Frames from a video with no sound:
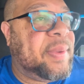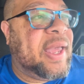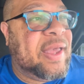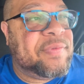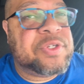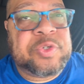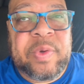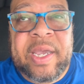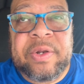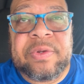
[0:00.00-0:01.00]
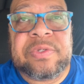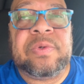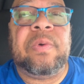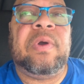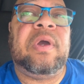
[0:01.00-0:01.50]
having trainers
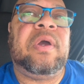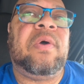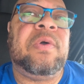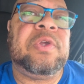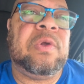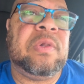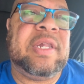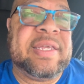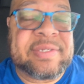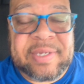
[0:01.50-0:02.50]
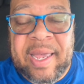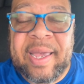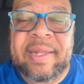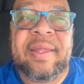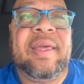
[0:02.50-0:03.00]
who are on your lease
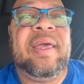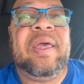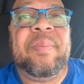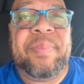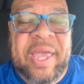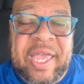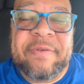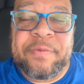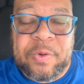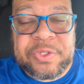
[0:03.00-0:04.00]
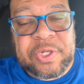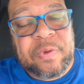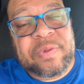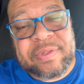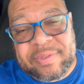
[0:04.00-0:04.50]
side pay for
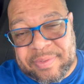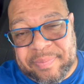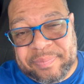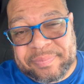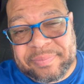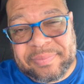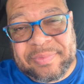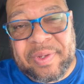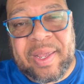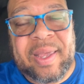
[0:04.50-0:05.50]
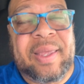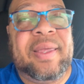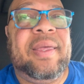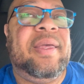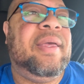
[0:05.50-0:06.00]
students. Okay?
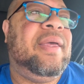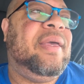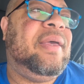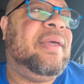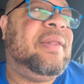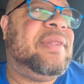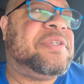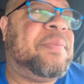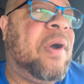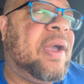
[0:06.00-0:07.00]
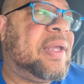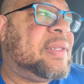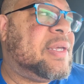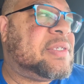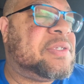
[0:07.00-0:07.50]
This market
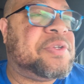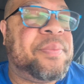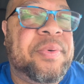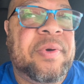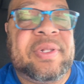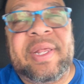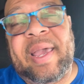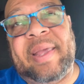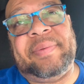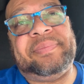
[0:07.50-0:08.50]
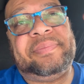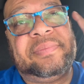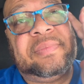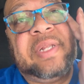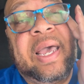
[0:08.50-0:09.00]
doesn't support that.
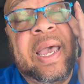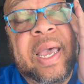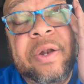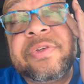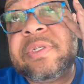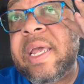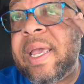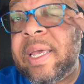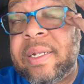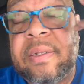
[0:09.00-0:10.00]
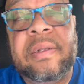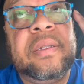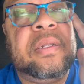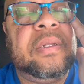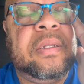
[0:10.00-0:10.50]
Now, I understand
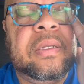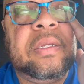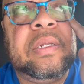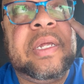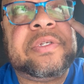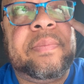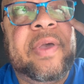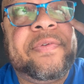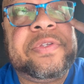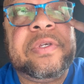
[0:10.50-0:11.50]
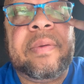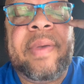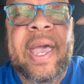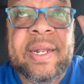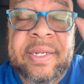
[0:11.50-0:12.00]
that's a method to your
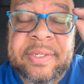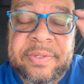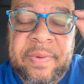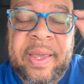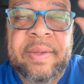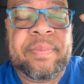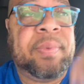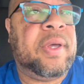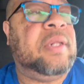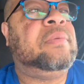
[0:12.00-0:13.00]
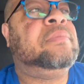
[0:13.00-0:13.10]
madness, right? But